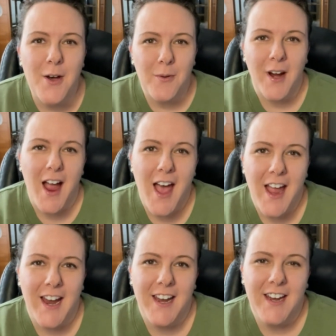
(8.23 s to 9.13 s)
where
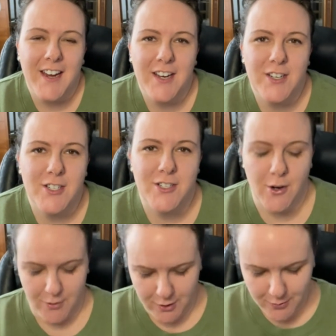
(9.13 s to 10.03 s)
I
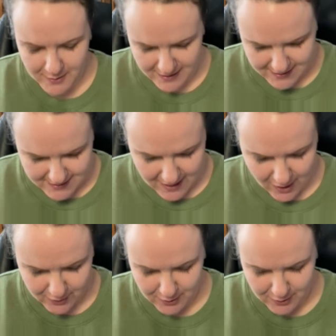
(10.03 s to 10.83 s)
show you and tell